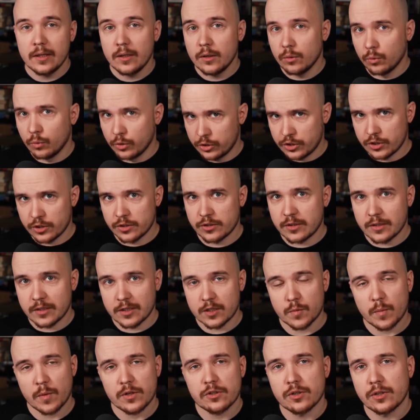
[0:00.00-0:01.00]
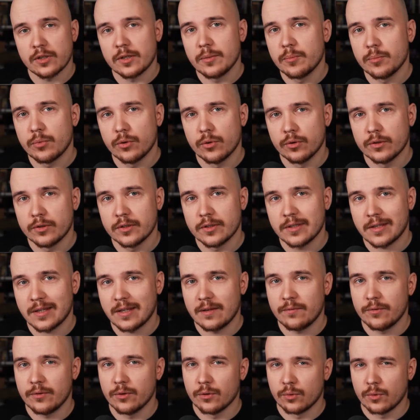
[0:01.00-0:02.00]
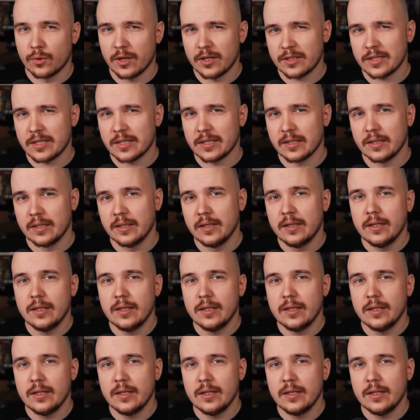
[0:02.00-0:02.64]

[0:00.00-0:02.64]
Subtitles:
which is especially important if you're writing